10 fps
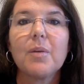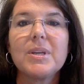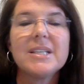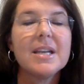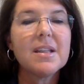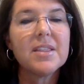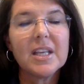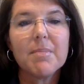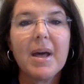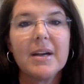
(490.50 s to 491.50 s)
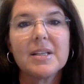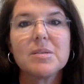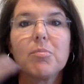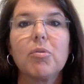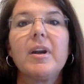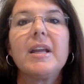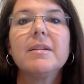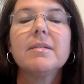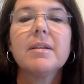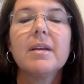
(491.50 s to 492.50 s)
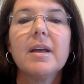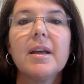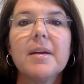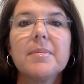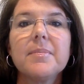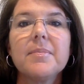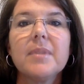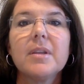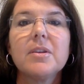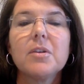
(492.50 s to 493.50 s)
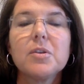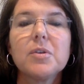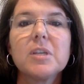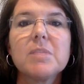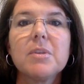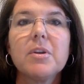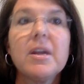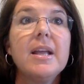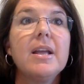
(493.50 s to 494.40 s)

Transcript: We tend to think about it as a brain neurotransmitter.